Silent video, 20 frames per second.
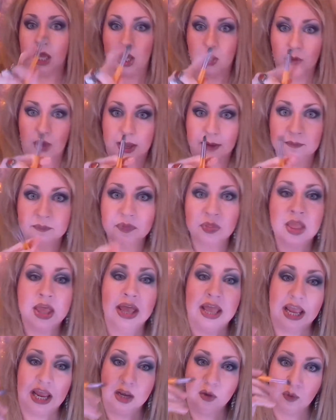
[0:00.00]
Okay.
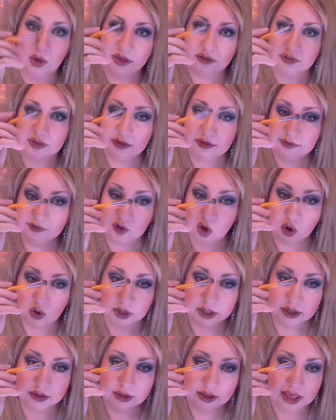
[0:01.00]
Anyways, this is
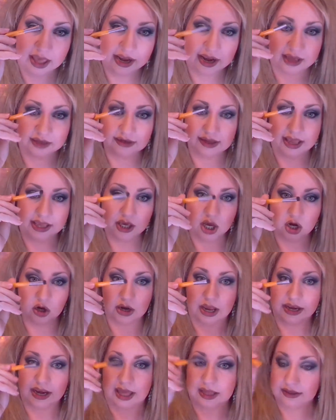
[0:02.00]
Carla, and I take her
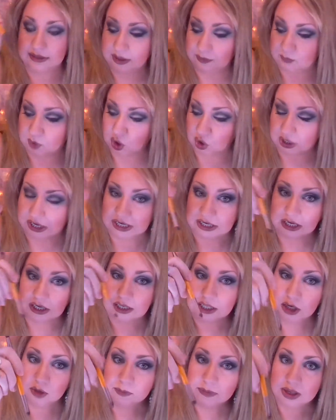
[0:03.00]
and I dip her in a
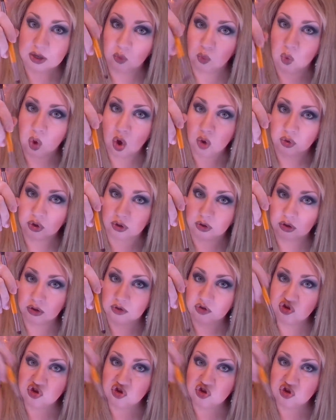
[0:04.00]
little bit of water.